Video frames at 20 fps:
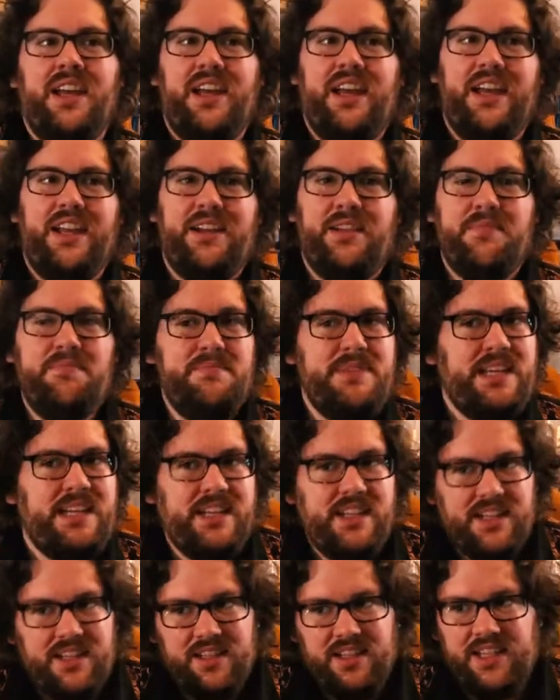and
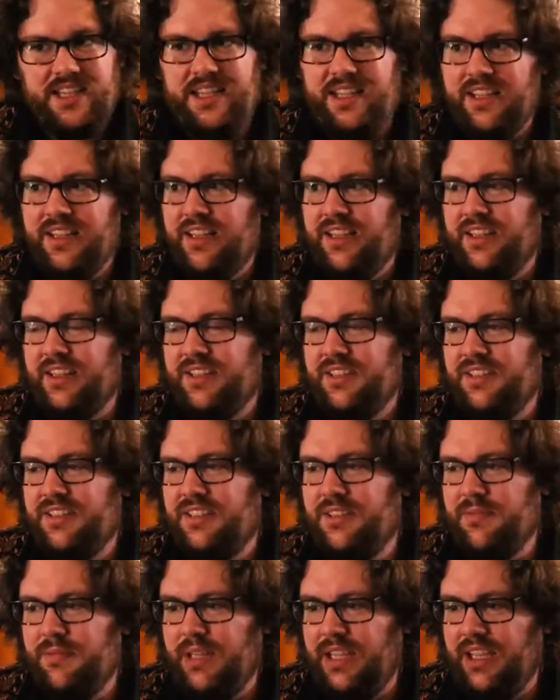immediately,
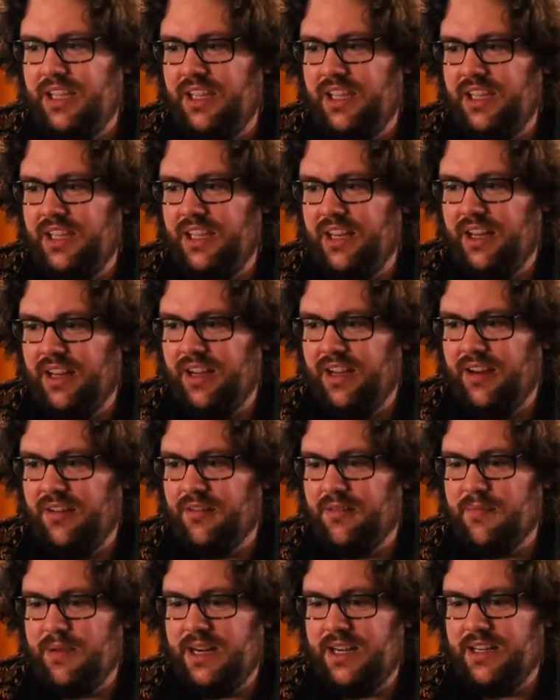to me, it
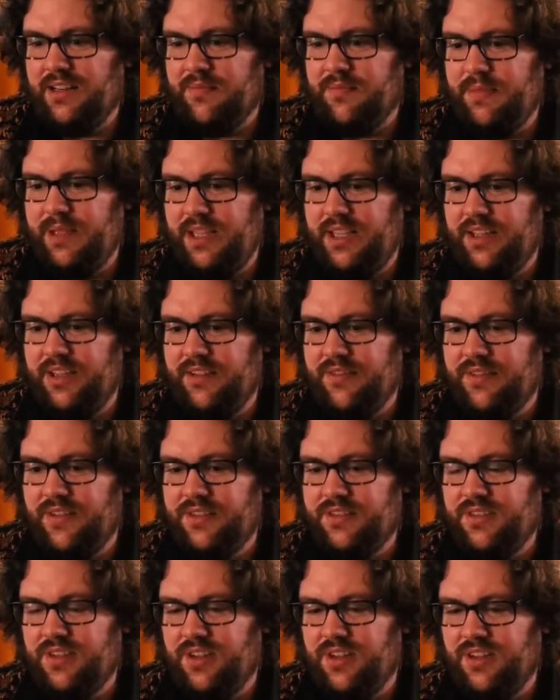reminded me of a
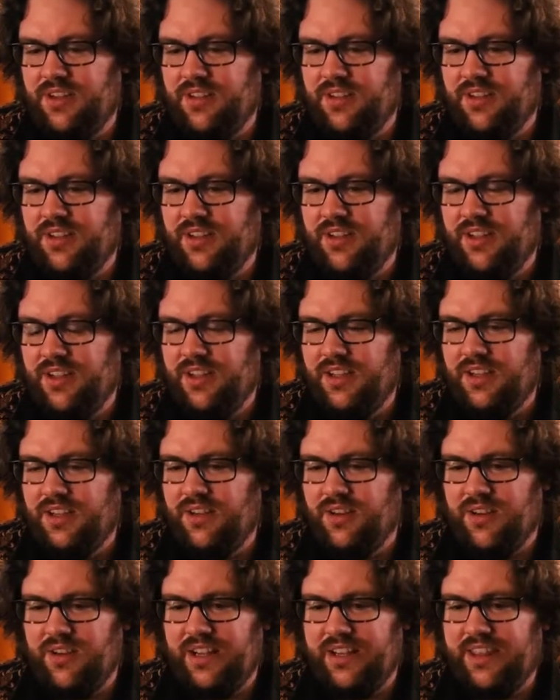song
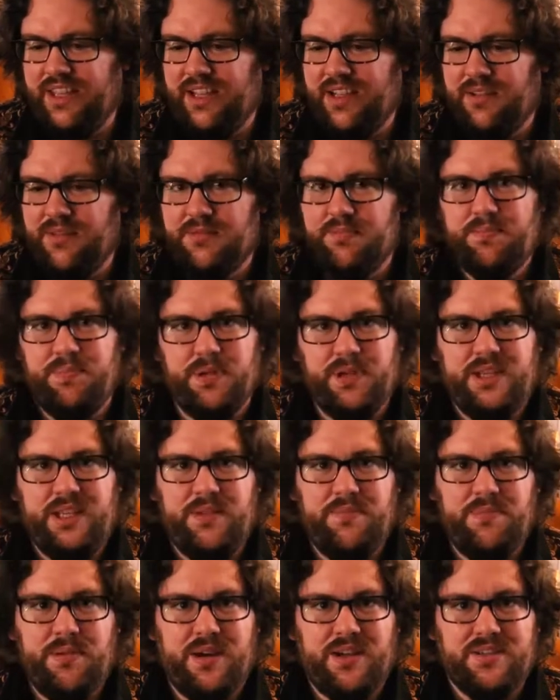called, I think,
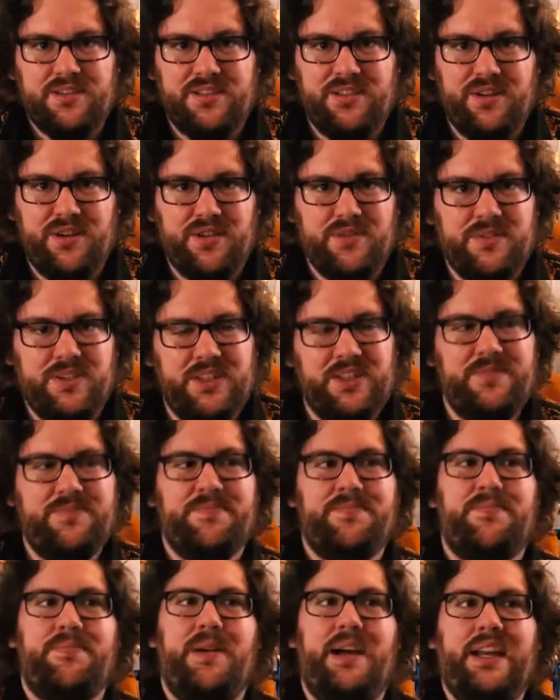Boogie Bossa Nova
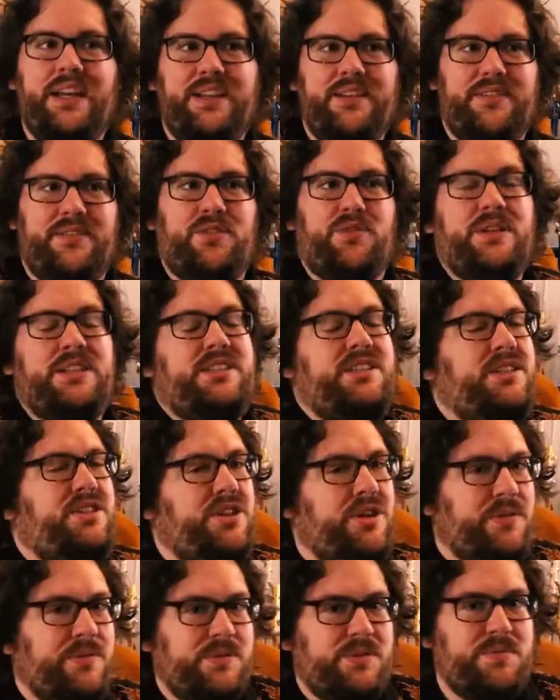by Quincy
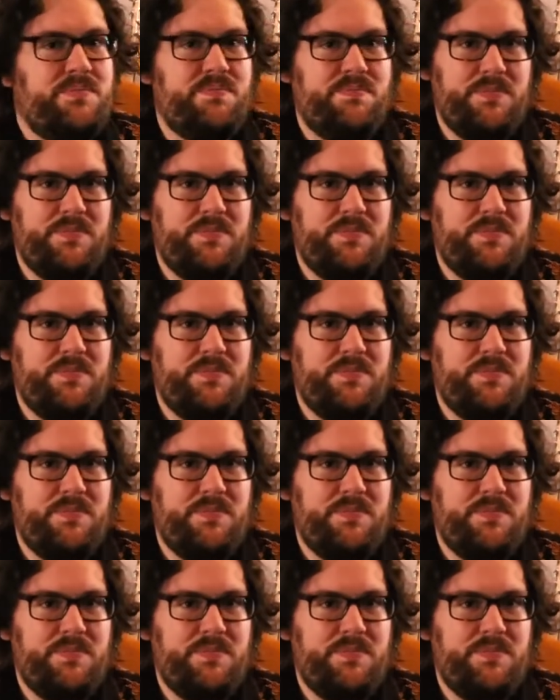Jones'